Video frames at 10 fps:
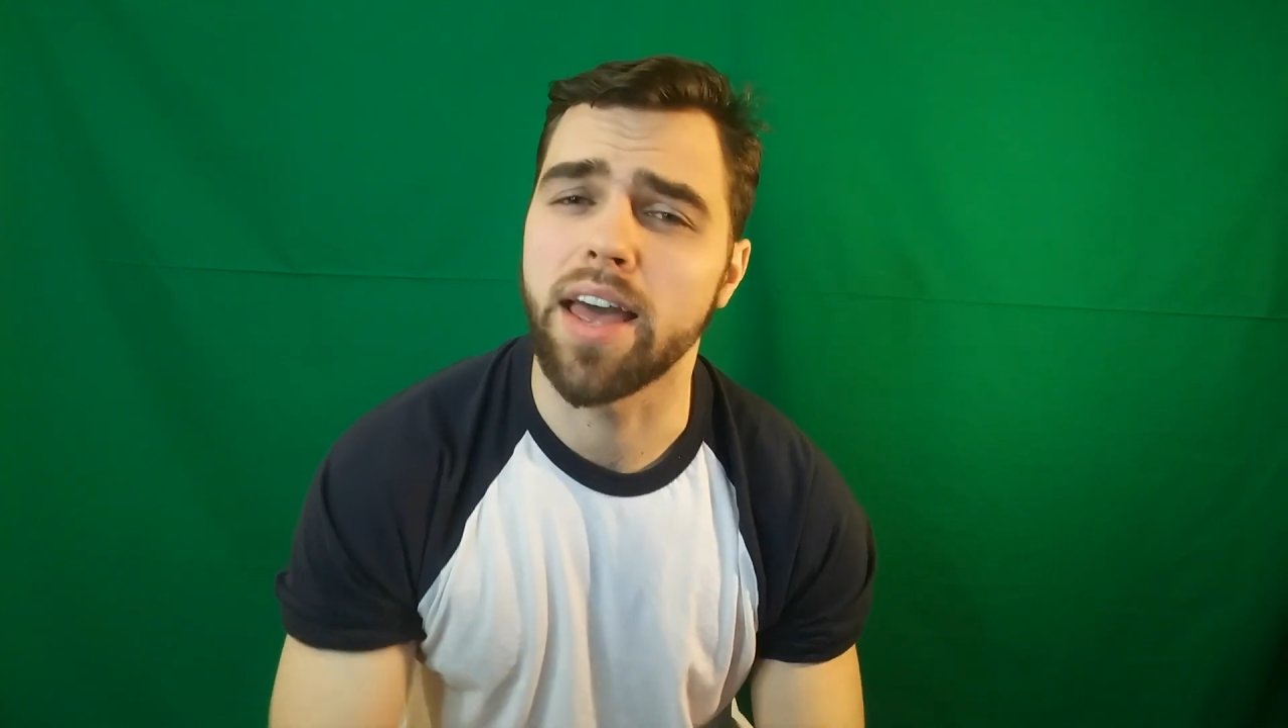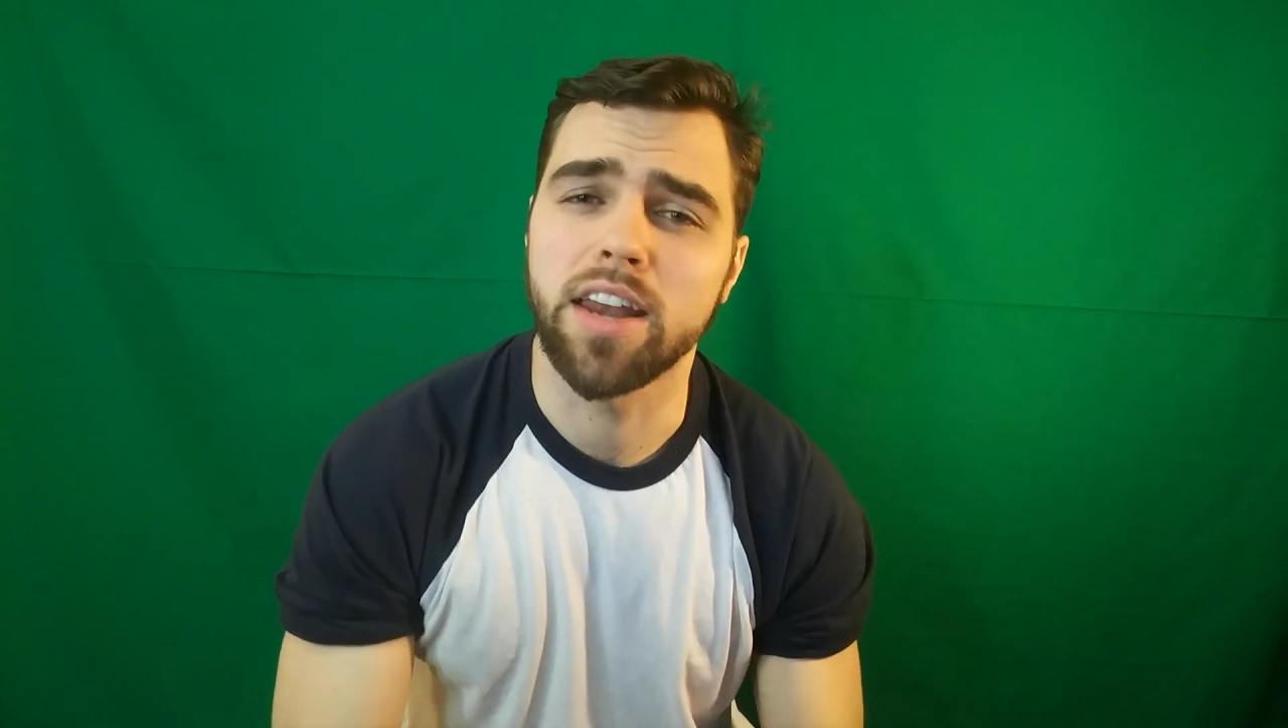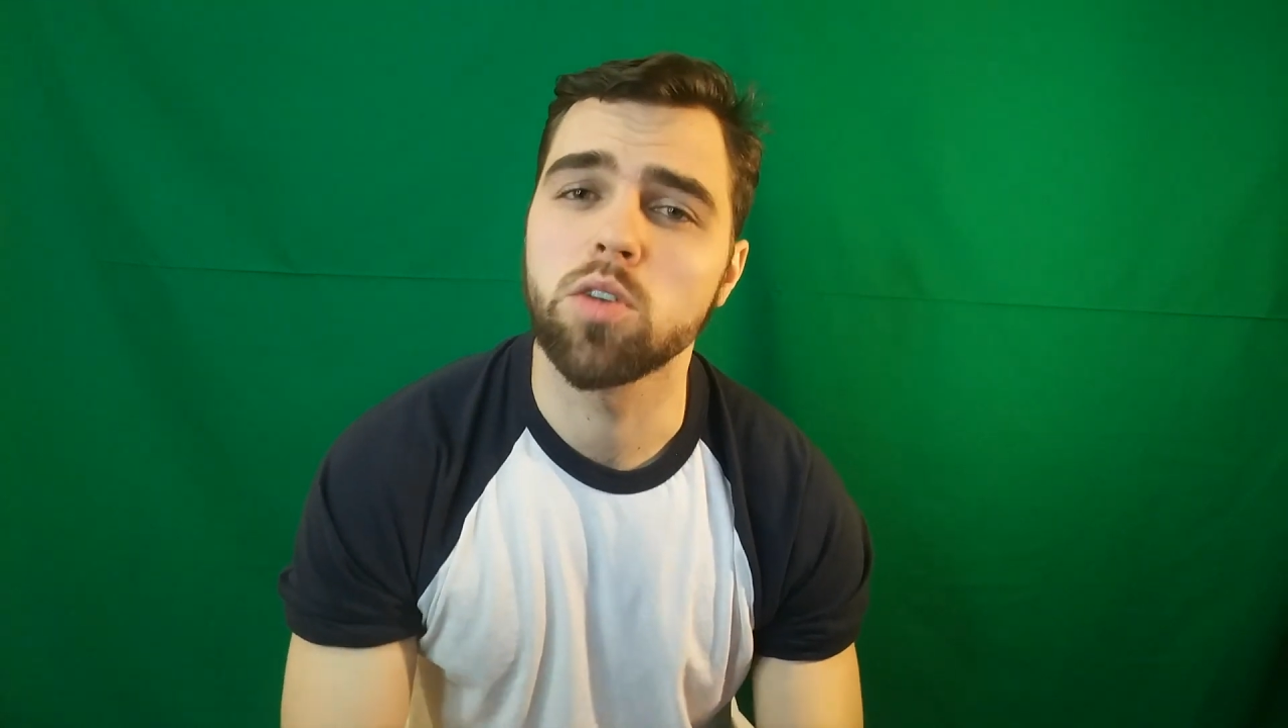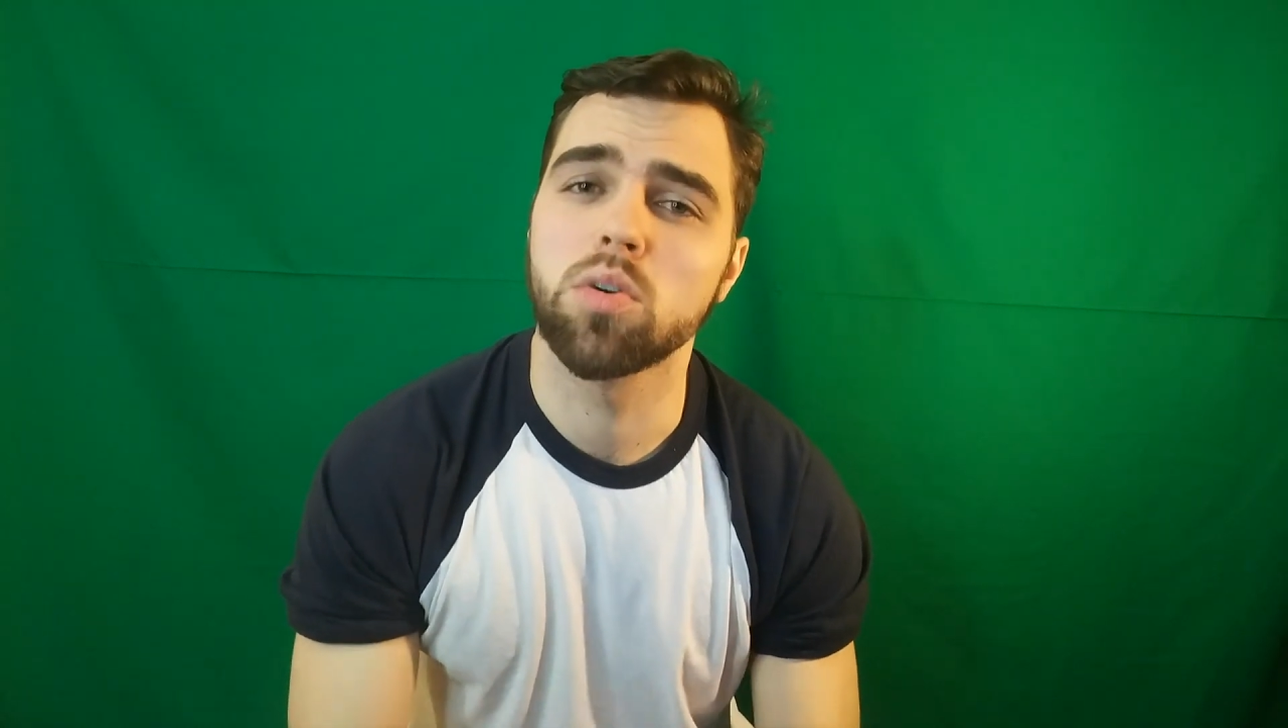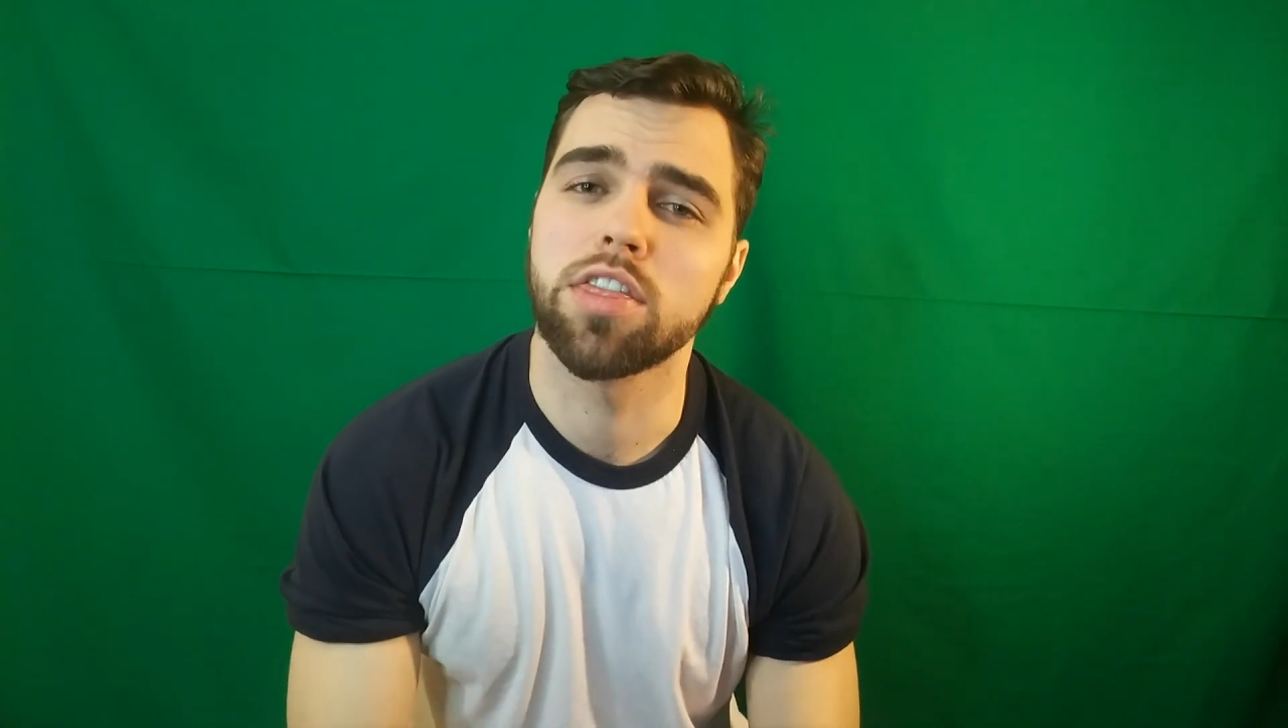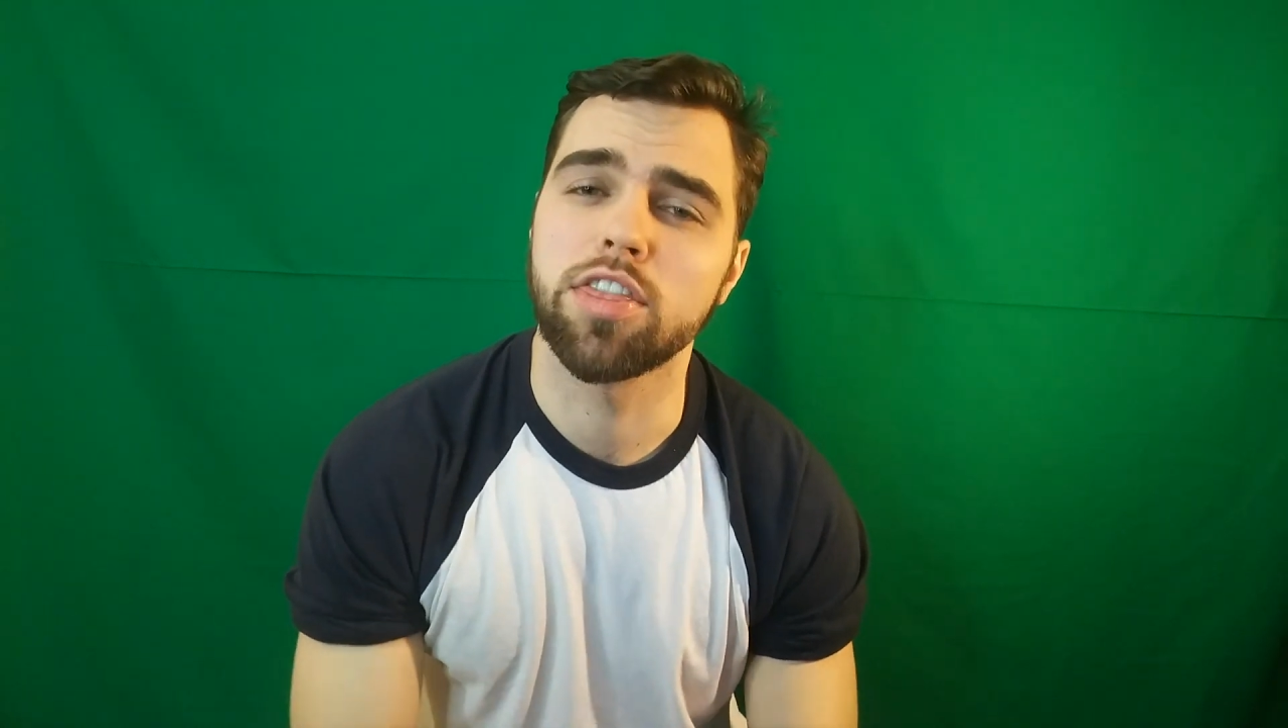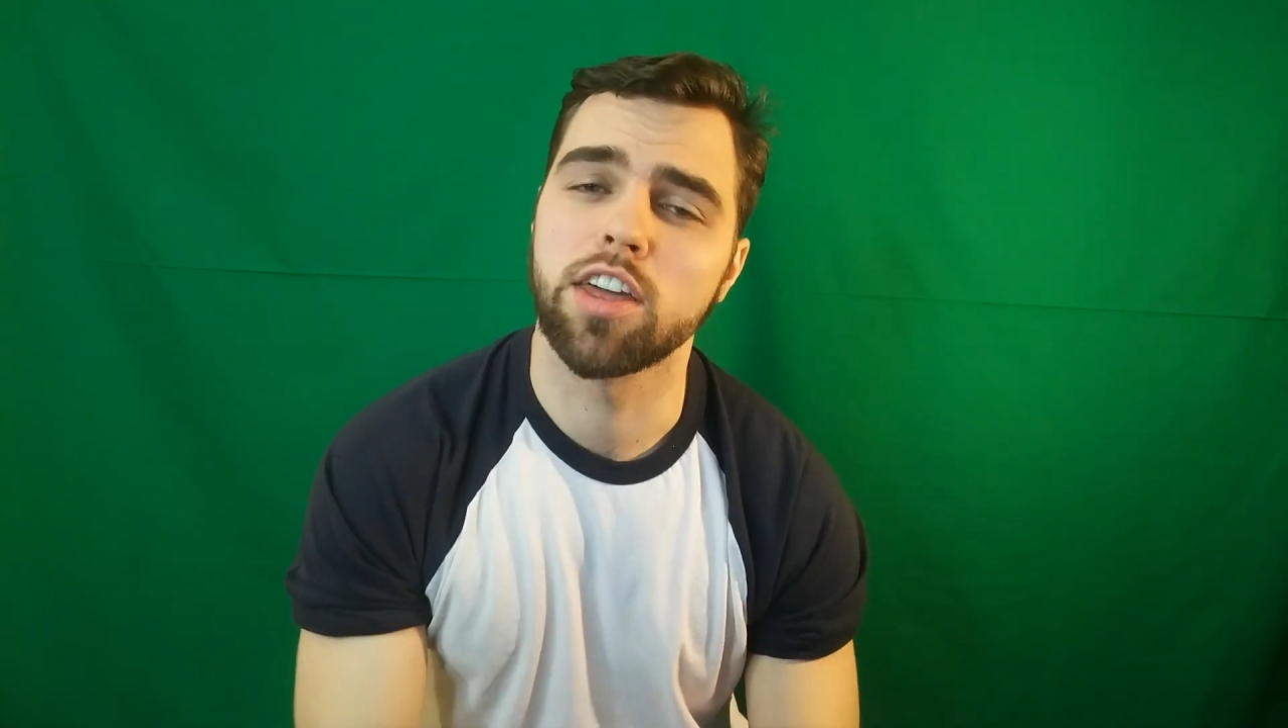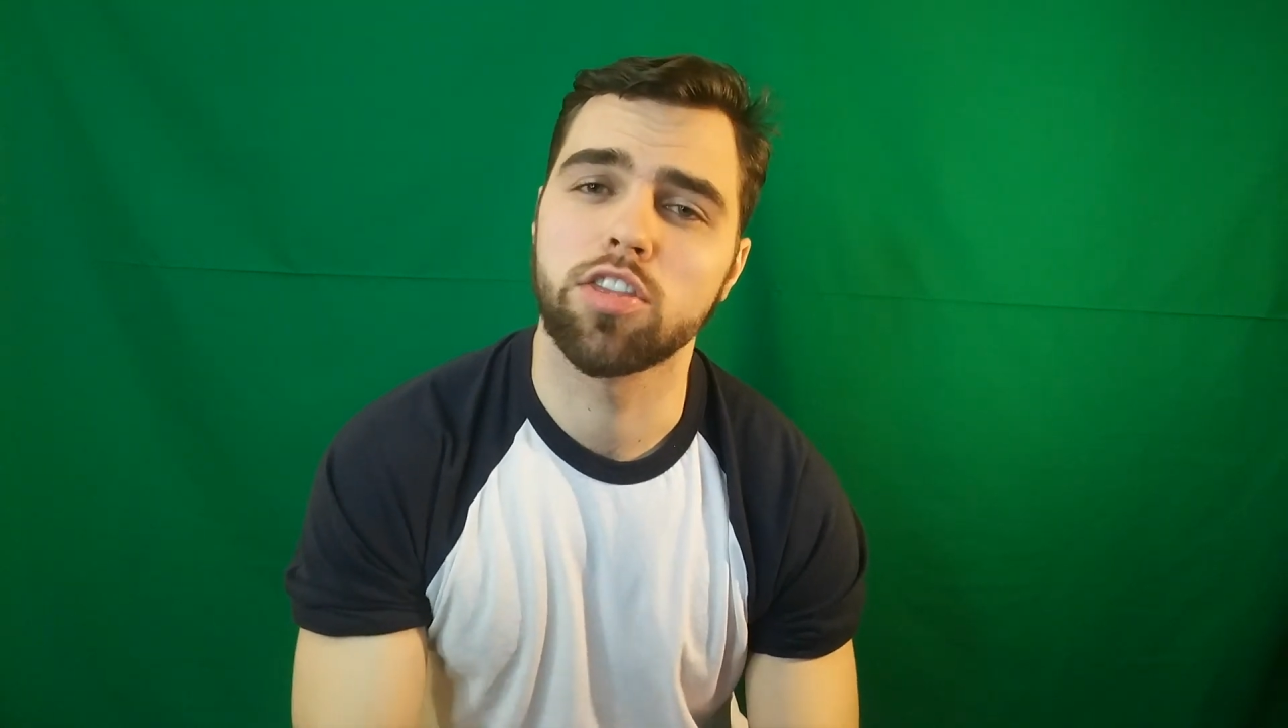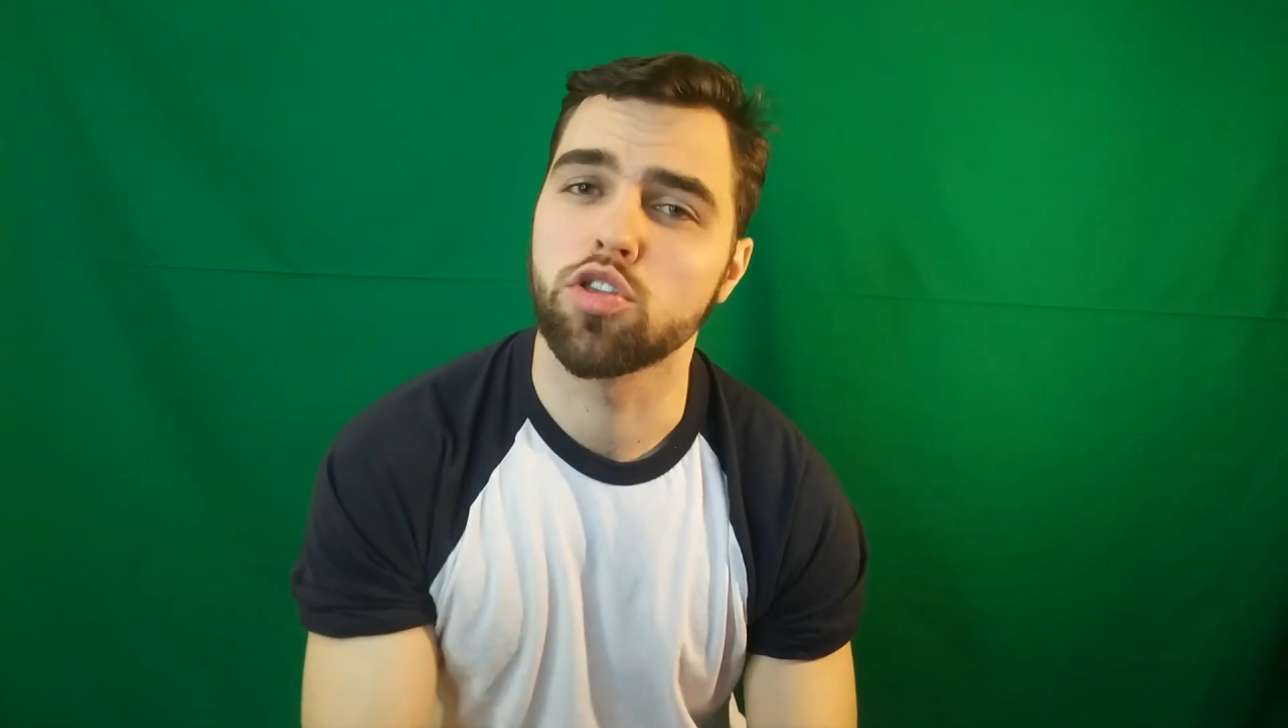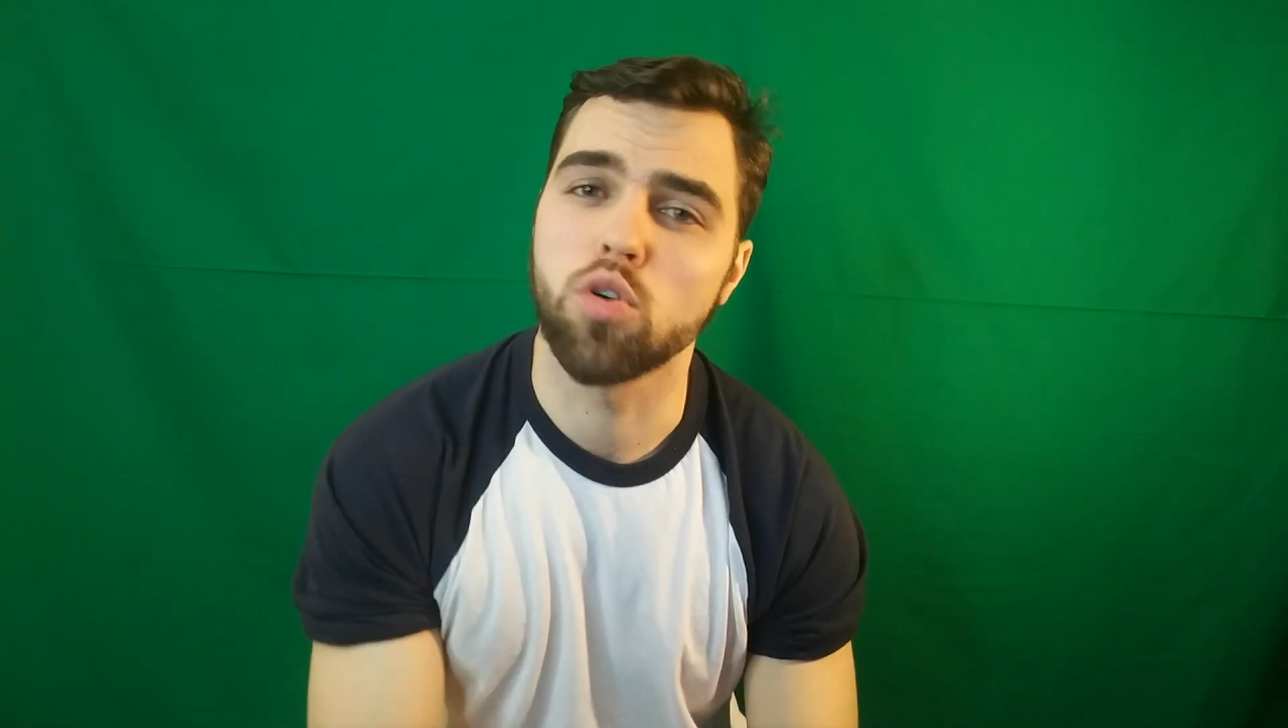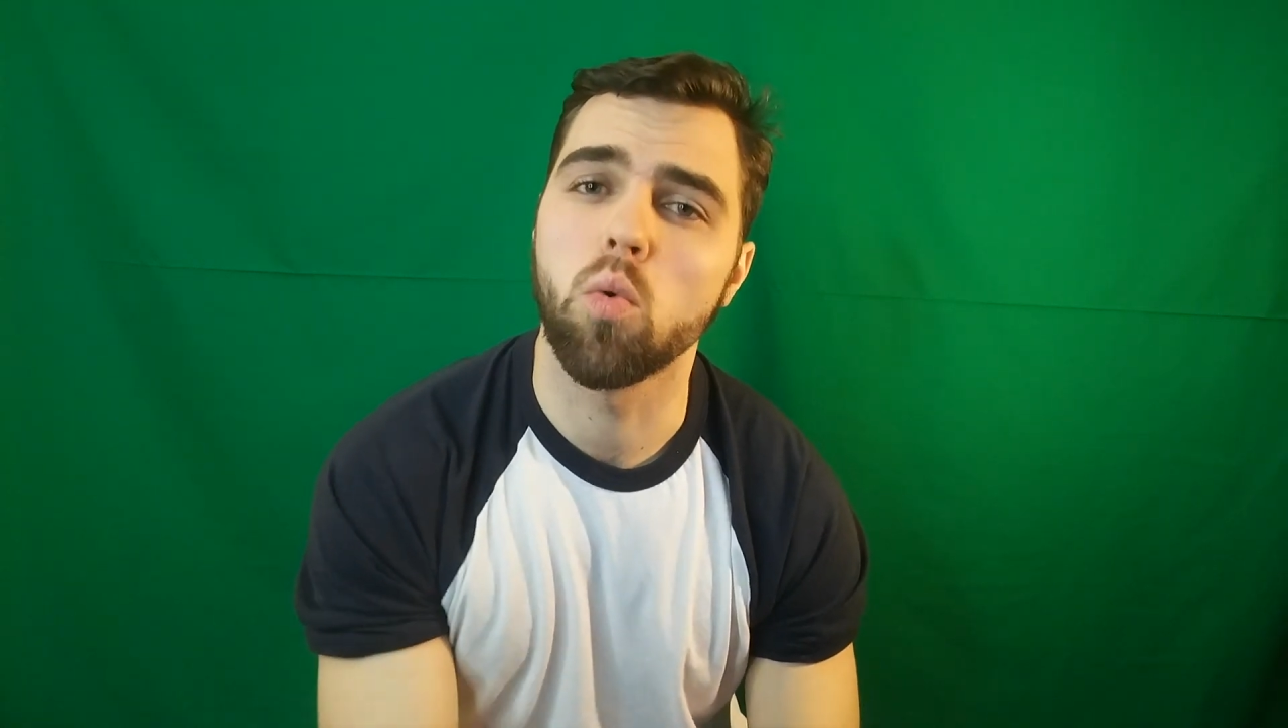anyone think that the